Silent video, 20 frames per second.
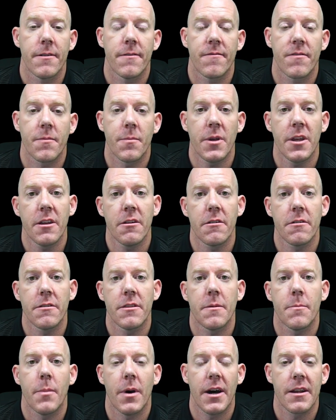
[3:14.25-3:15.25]
From here in
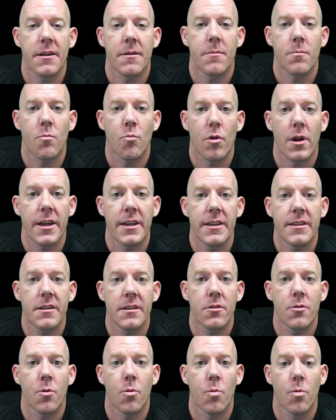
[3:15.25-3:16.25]
the bottom right
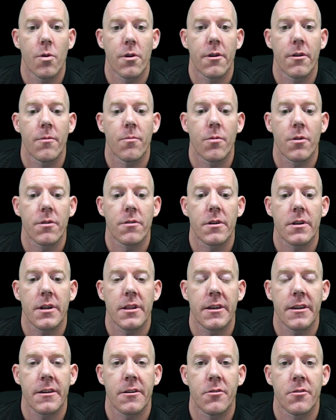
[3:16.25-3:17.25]
corner, we're going to
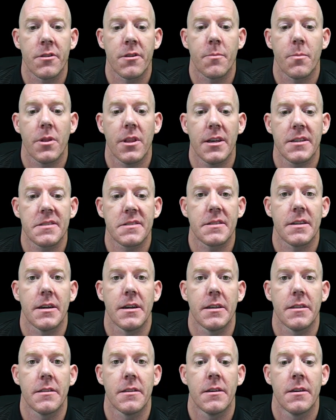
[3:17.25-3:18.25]
click on the plus
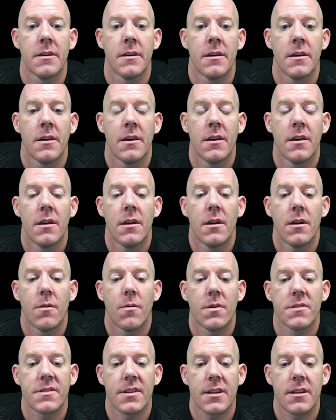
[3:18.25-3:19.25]
sign.
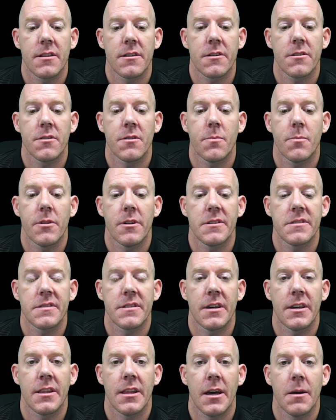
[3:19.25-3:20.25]
Once I click on the plus
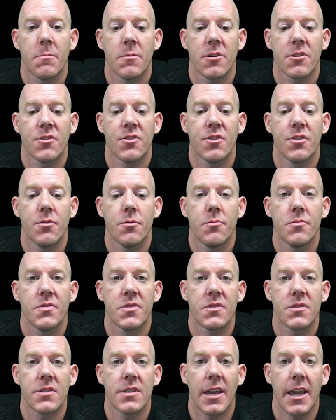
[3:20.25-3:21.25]
sign, I'm going to choose
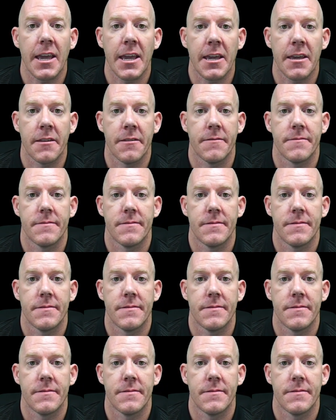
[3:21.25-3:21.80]
Scan.